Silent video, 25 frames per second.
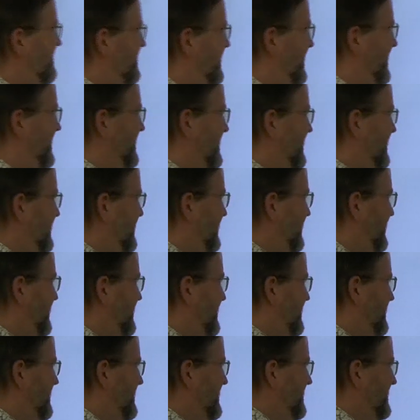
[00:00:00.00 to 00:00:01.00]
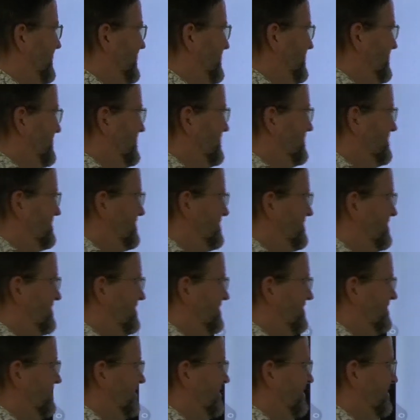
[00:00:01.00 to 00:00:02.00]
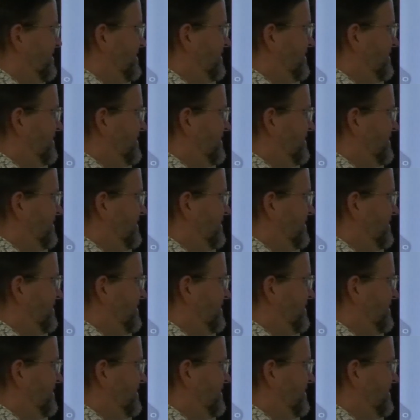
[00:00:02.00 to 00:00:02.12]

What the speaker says: And there are some pros.